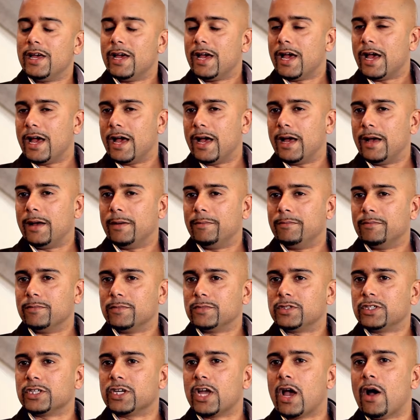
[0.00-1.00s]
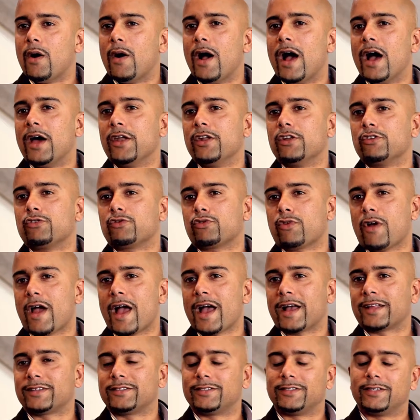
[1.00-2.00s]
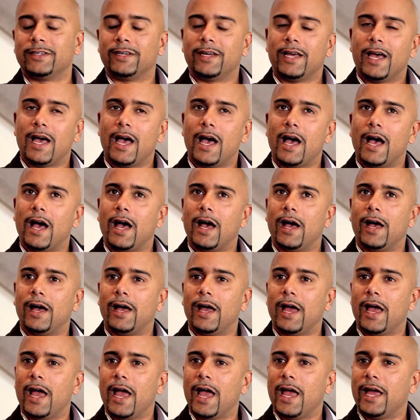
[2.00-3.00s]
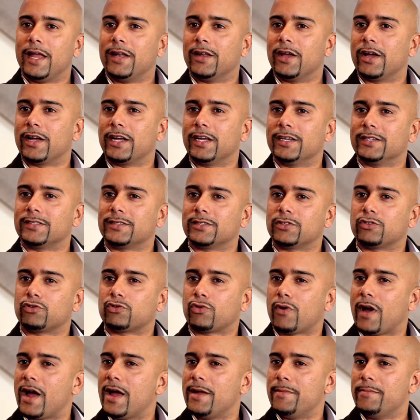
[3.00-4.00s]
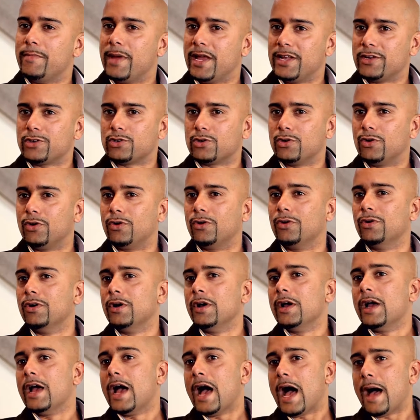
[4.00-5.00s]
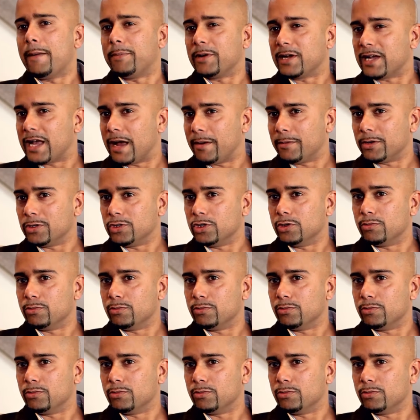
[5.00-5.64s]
To go out, attract, and I guess train, mentor up and coming new